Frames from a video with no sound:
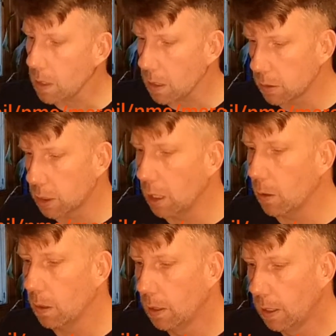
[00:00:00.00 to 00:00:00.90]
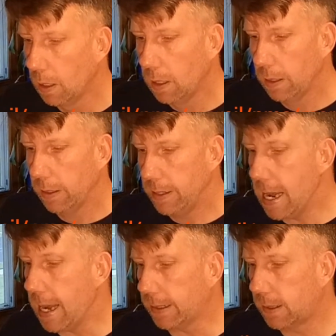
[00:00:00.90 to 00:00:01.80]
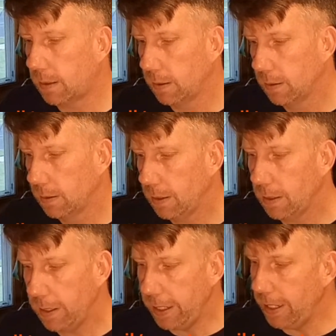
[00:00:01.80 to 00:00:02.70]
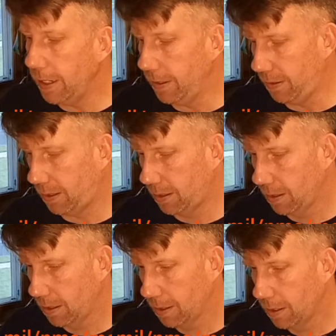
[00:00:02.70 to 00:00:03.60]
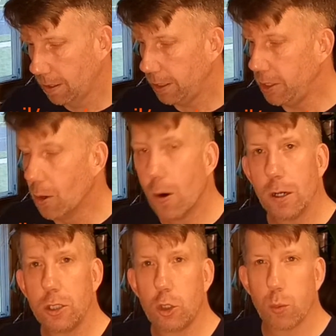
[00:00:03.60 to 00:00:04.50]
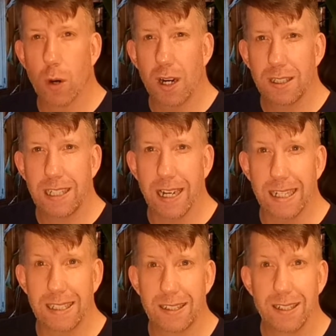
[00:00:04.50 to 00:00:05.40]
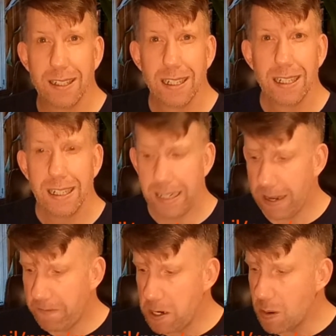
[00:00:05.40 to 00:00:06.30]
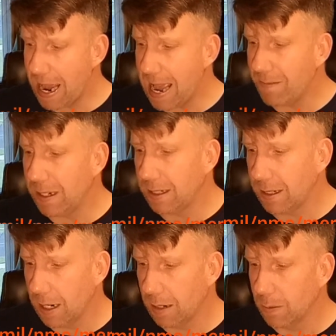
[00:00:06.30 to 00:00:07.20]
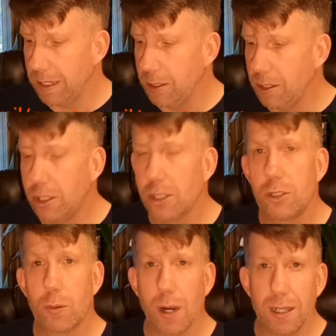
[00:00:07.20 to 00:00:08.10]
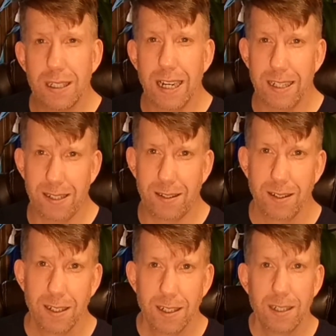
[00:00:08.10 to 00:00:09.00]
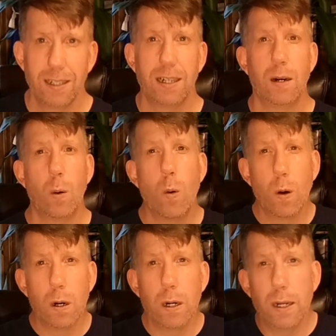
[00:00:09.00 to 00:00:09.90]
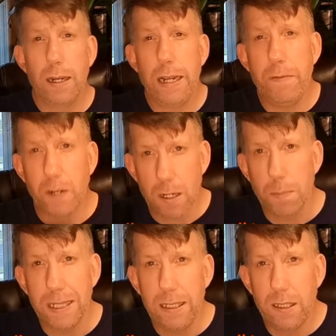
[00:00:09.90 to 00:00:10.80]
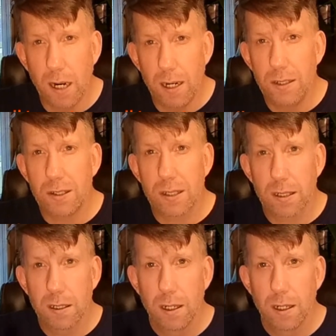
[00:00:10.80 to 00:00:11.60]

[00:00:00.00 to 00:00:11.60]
So, next is your drug test. If you haven't renewed your drug test, or if your company does